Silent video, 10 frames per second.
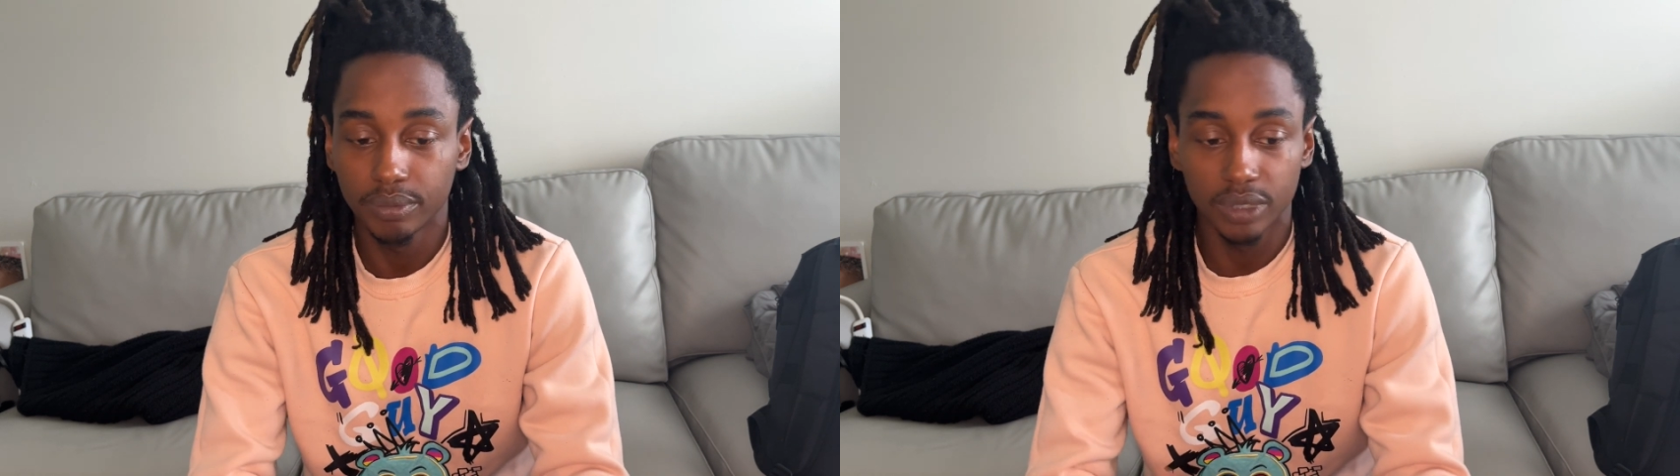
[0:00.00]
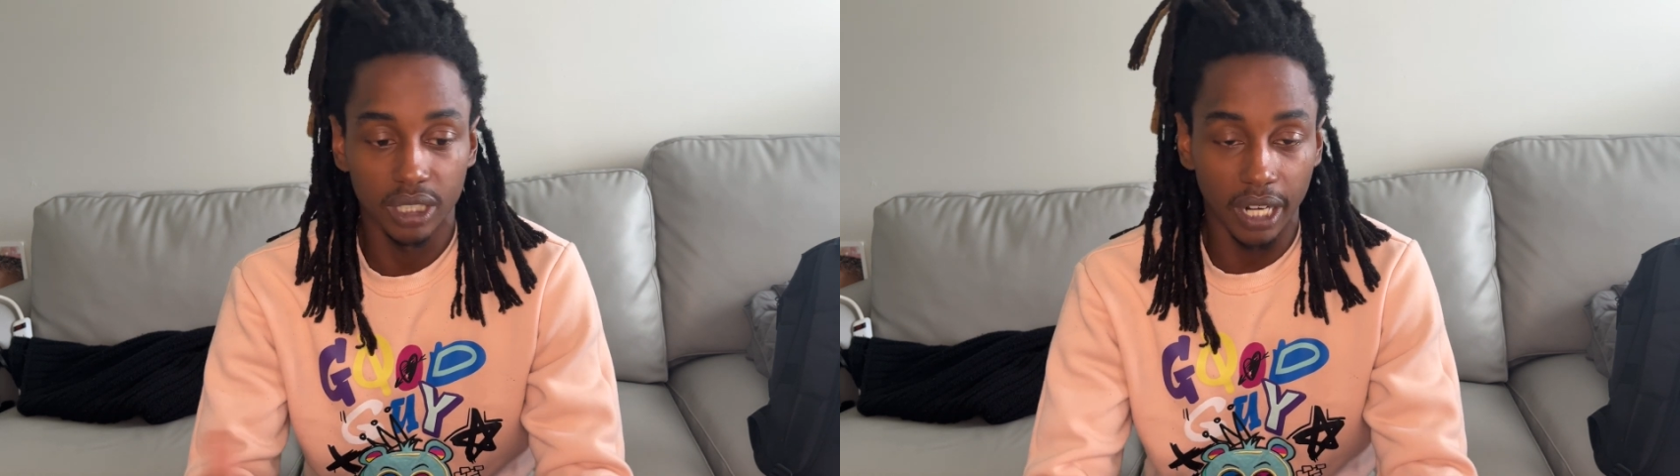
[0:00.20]

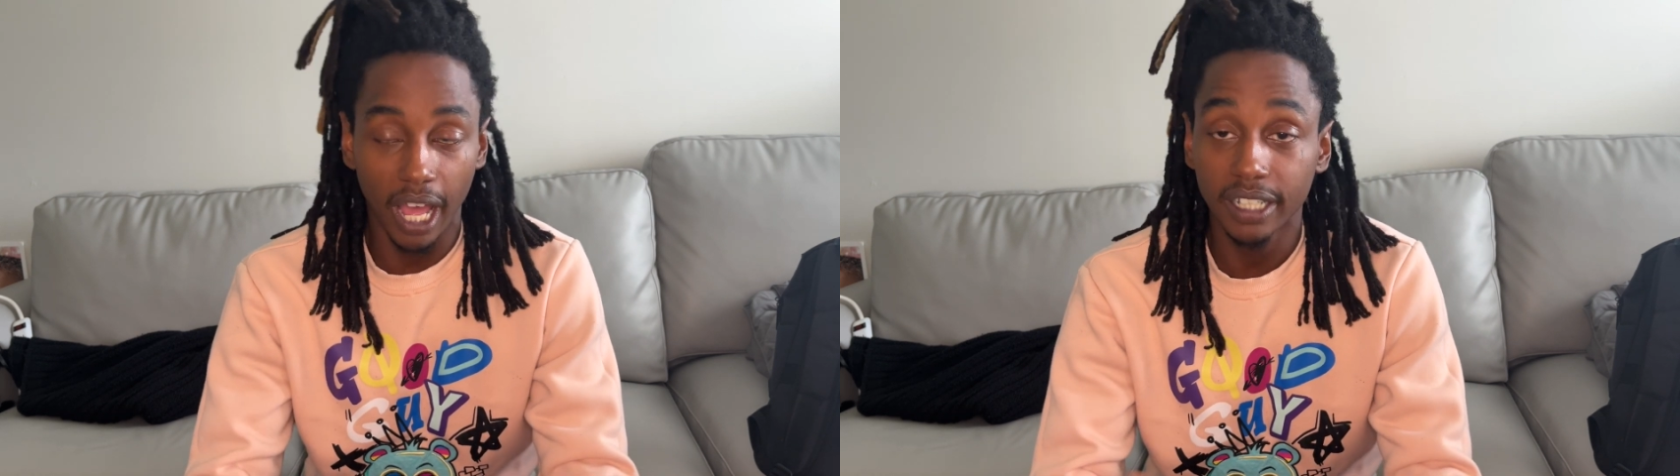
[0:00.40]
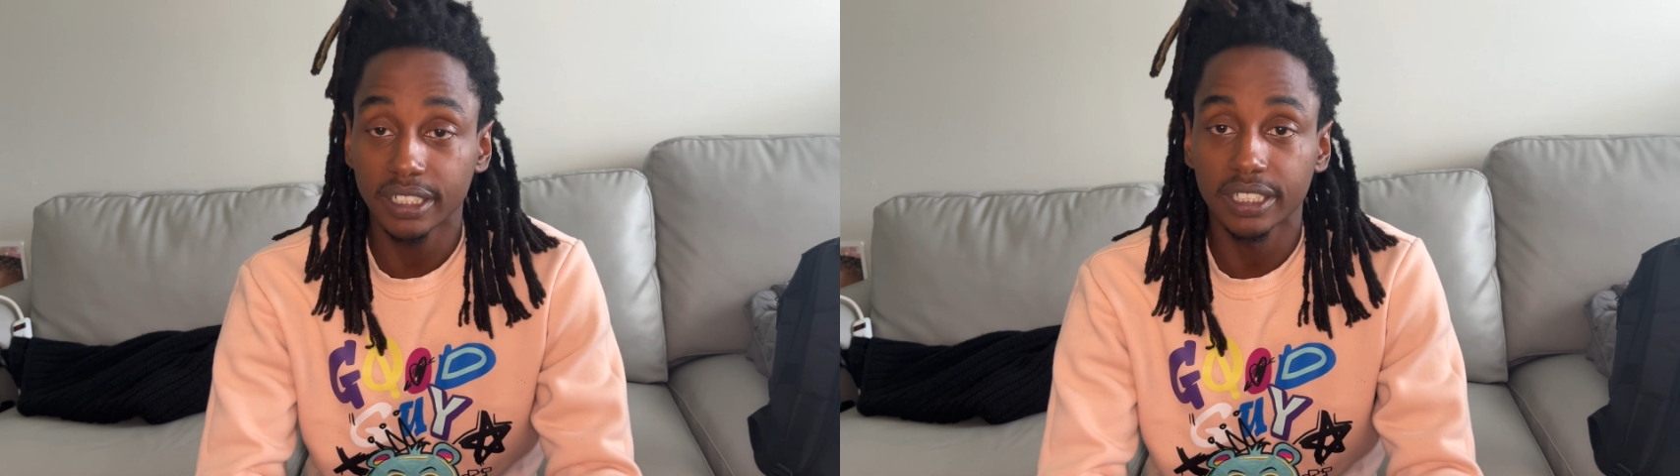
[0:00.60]

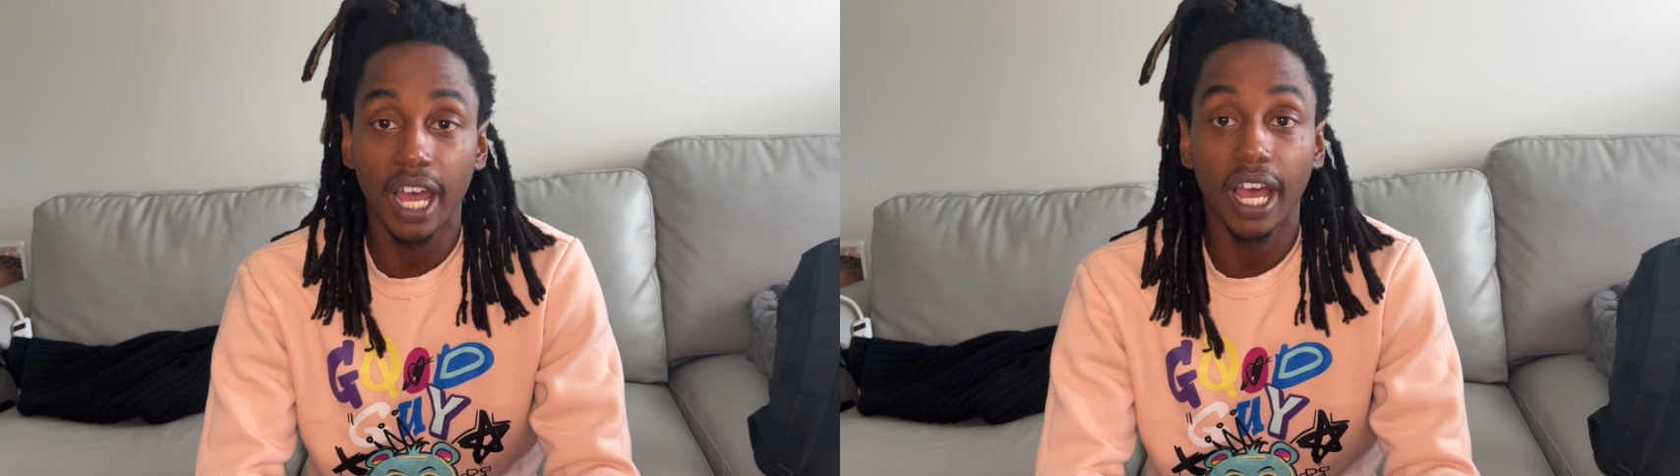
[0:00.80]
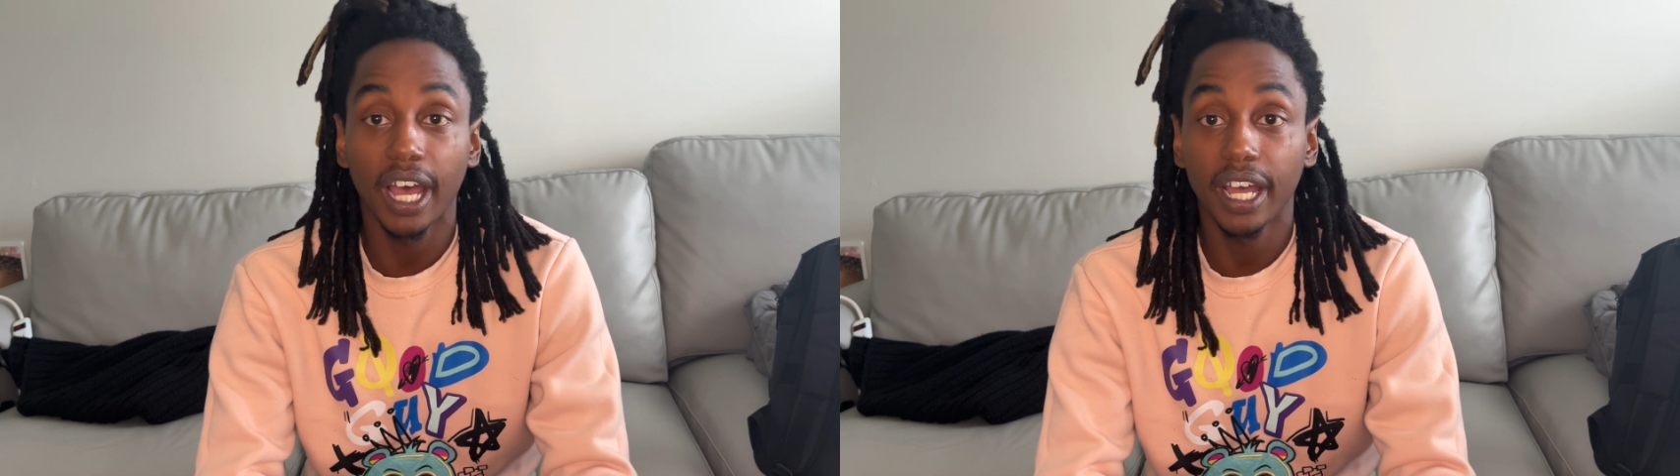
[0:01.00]
lot
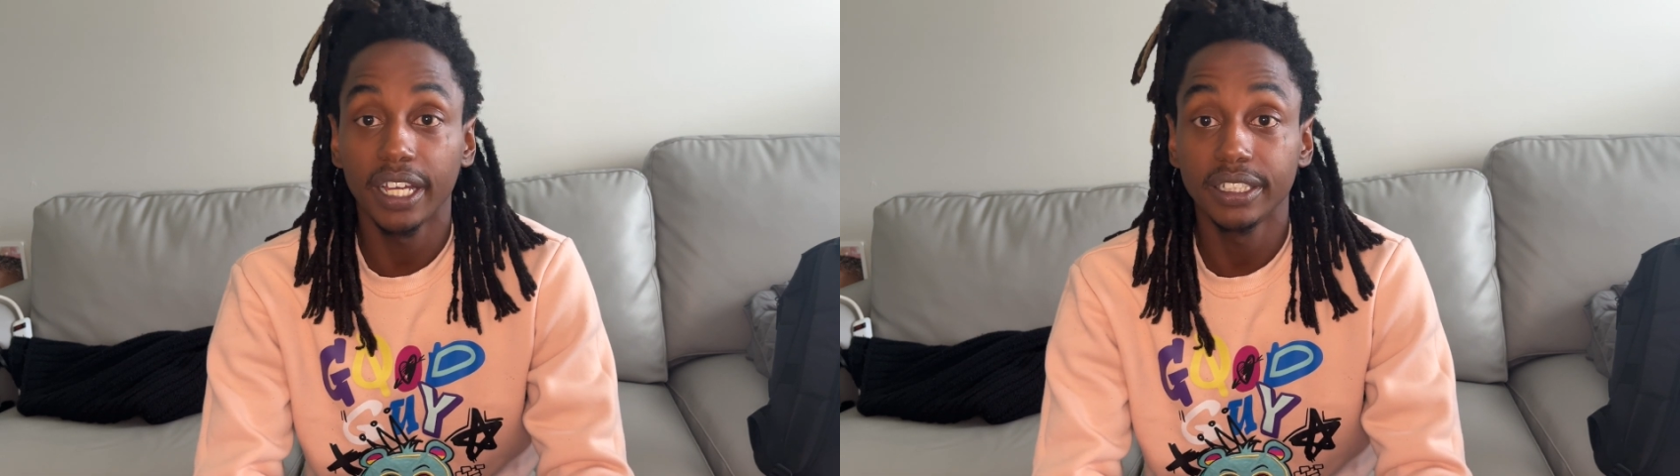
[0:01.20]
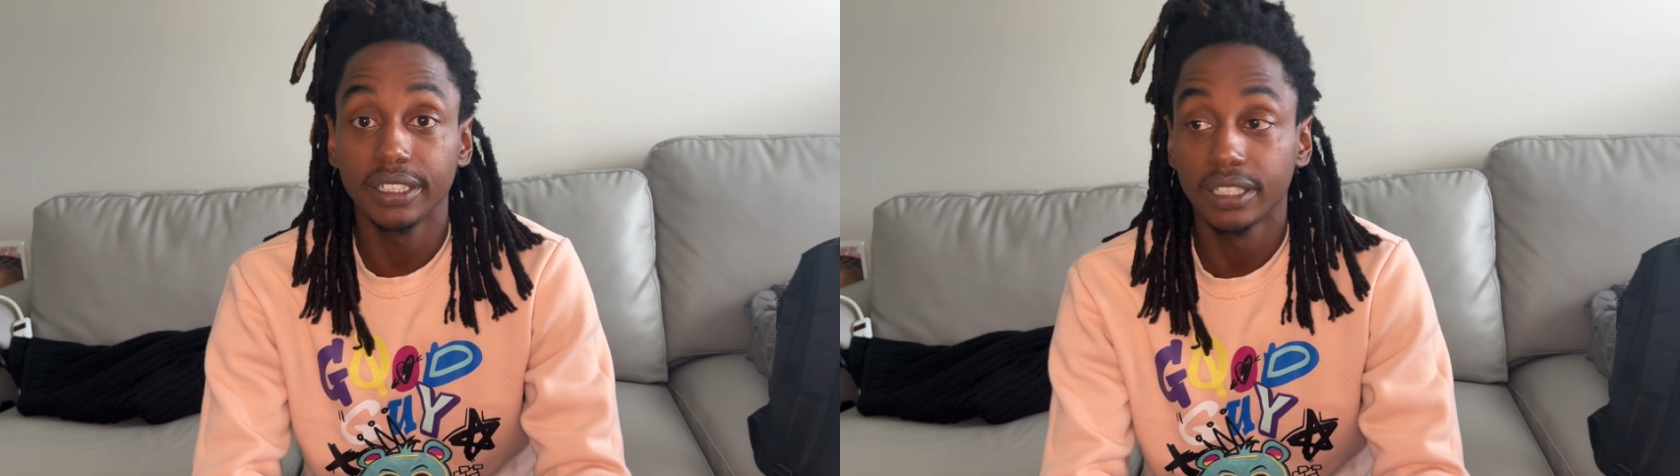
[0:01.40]

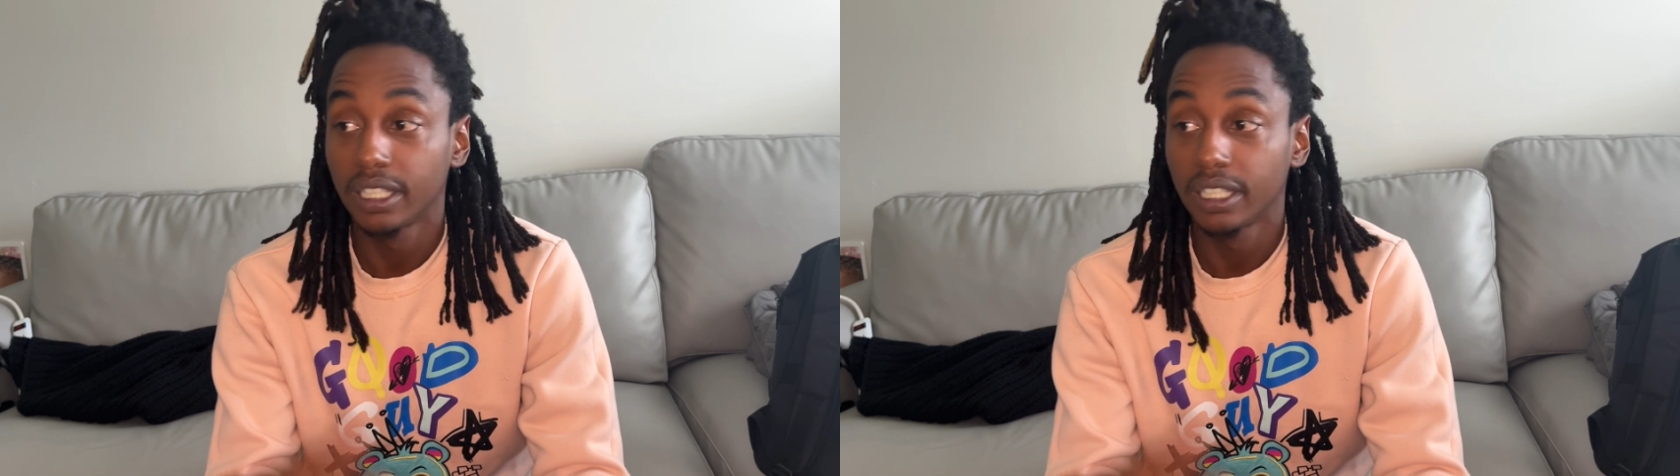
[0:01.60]
size,